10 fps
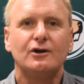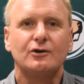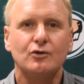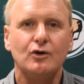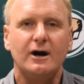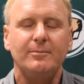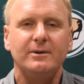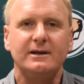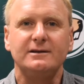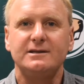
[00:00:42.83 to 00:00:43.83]
grew up
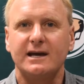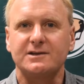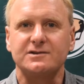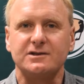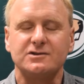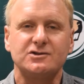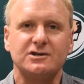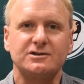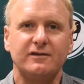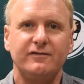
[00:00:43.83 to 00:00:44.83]
in Texas,
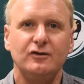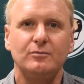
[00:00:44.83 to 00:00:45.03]
just a few